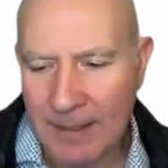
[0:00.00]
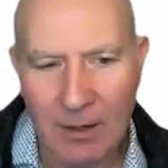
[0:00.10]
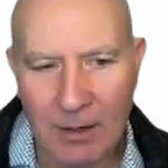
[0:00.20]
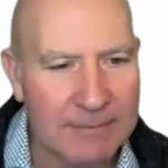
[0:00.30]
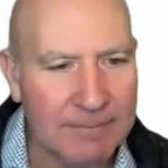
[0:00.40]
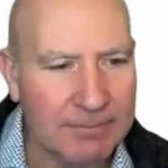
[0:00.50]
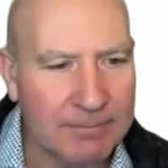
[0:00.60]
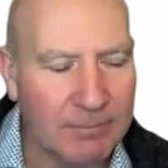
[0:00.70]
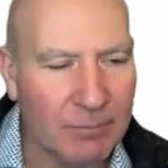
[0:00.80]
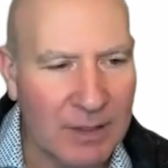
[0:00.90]
All right.
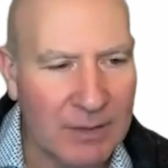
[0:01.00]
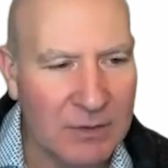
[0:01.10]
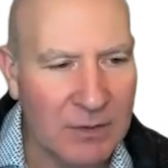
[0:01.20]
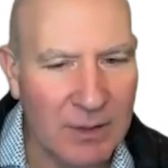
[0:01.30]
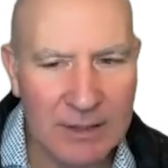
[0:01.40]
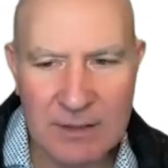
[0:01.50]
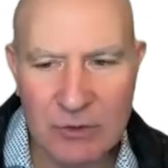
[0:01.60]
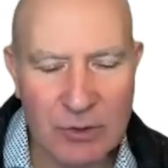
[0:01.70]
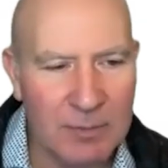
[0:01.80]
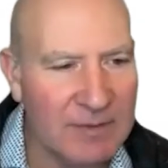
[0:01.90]
So let's
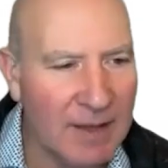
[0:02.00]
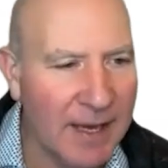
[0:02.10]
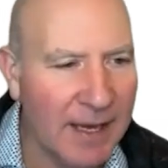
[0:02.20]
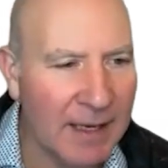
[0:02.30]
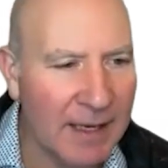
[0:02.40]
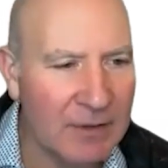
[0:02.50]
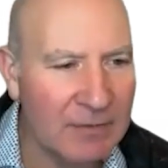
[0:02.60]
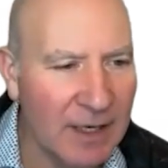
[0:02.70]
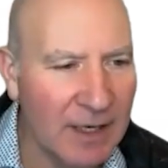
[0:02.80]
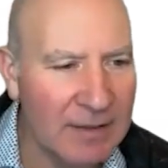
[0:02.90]
assume you've done that, and
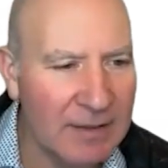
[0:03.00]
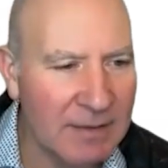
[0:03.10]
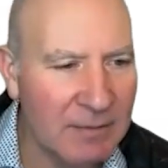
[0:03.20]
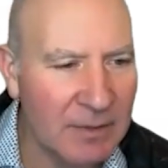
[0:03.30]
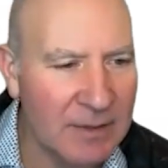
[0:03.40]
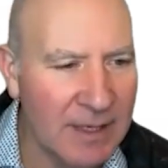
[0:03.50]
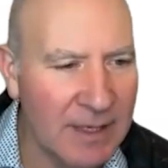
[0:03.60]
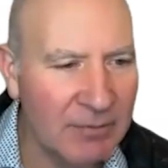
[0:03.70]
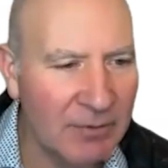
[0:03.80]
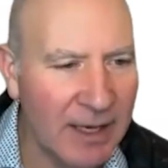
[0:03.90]
you've done it the
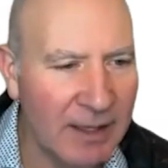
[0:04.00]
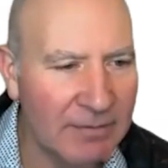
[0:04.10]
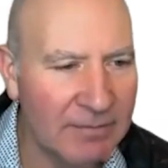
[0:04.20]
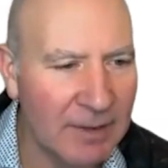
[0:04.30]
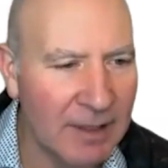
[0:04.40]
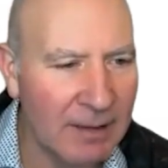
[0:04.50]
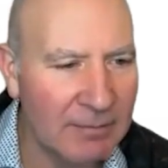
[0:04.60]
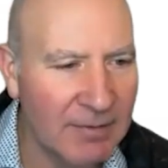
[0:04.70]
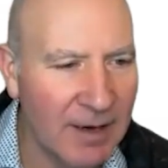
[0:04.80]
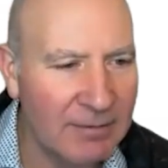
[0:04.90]
same for the other
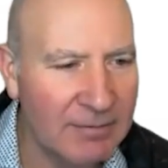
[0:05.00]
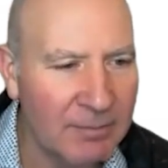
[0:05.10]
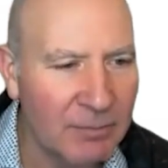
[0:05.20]
5.